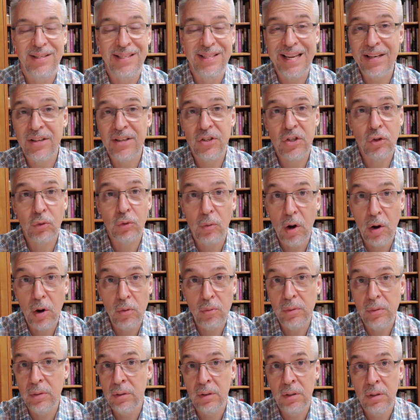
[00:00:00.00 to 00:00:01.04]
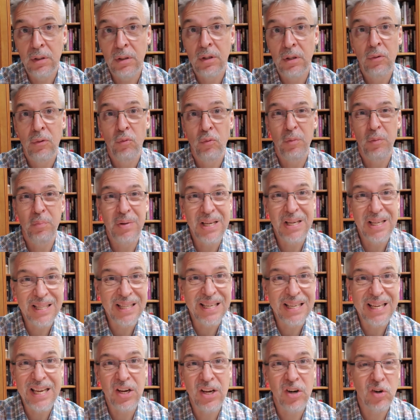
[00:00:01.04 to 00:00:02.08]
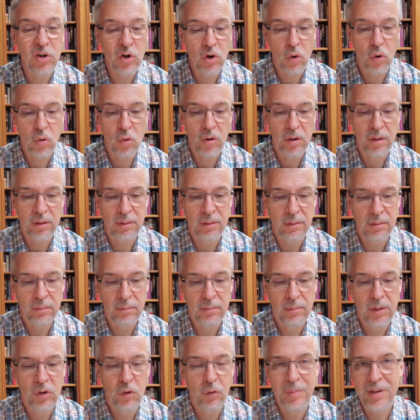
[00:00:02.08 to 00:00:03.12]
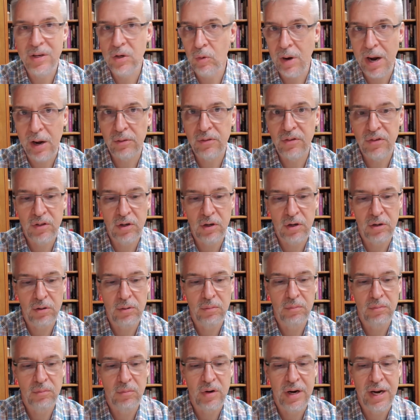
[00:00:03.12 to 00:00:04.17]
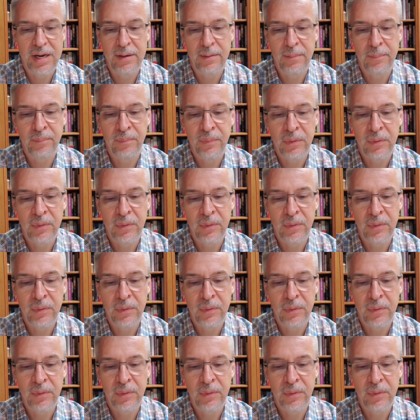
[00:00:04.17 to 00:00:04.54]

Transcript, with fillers: Satan's throne would be in the inner court. It would be ground zero, right?